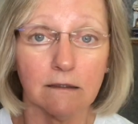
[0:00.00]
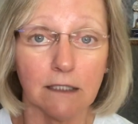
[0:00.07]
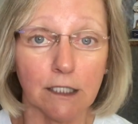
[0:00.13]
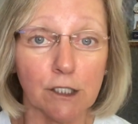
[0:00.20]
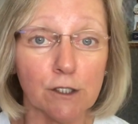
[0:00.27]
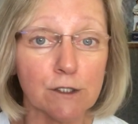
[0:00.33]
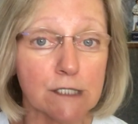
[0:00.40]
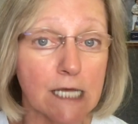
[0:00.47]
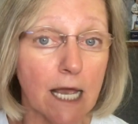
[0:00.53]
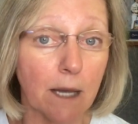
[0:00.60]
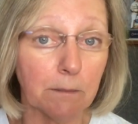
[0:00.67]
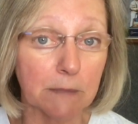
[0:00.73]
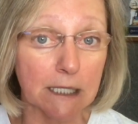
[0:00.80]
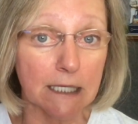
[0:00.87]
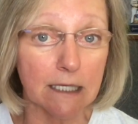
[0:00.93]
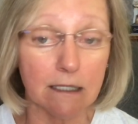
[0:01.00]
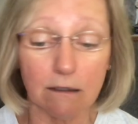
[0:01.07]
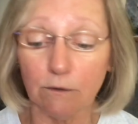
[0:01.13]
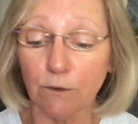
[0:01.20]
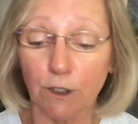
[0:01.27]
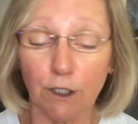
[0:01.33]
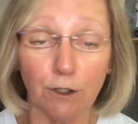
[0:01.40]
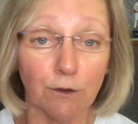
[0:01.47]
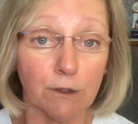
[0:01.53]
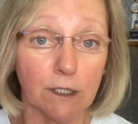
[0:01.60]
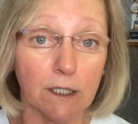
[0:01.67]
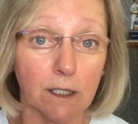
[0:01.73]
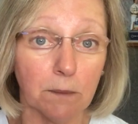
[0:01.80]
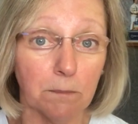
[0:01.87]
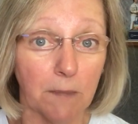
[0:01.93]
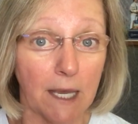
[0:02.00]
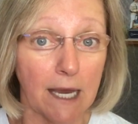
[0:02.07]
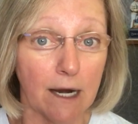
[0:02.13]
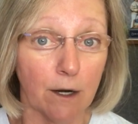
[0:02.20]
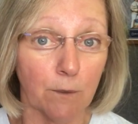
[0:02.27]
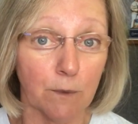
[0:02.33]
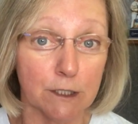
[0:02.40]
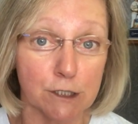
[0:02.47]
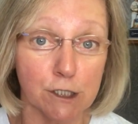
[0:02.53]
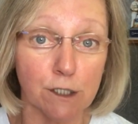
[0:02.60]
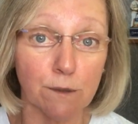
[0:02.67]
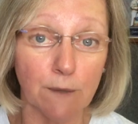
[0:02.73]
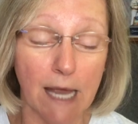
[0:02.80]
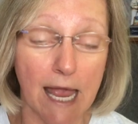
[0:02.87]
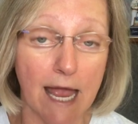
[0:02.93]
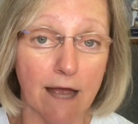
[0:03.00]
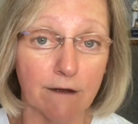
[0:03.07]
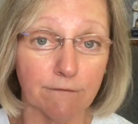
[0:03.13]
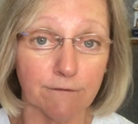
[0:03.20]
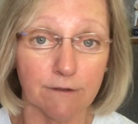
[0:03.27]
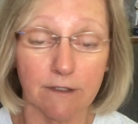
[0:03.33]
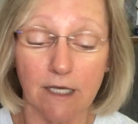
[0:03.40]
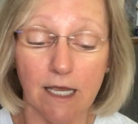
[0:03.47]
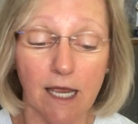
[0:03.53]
Now you tell me, or you can compare what you have,